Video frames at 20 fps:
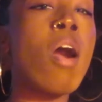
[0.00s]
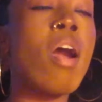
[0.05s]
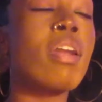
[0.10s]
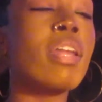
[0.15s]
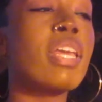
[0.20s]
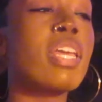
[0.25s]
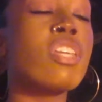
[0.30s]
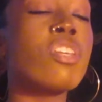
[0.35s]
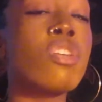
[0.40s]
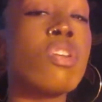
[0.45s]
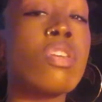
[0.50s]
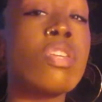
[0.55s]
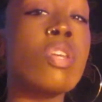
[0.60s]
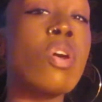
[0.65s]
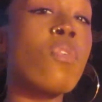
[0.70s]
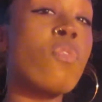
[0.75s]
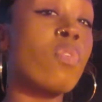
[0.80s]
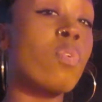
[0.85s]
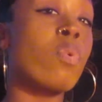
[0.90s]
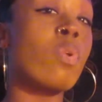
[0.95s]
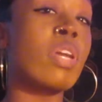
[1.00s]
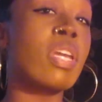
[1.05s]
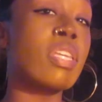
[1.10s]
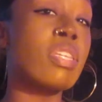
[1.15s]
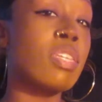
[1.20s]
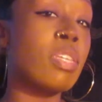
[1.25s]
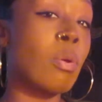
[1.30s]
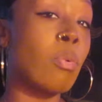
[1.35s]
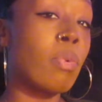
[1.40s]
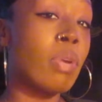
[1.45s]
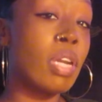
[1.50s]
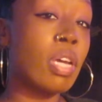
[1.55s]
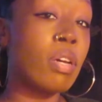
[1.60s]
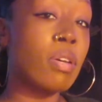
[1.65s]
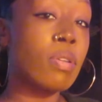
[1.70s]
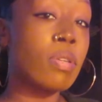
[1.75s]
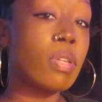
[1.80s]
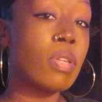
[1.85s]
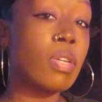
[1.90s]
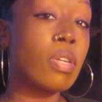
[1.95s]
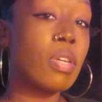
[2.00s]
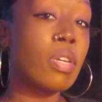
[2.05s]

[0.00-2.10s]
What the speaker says: heart against yourself or against someone else.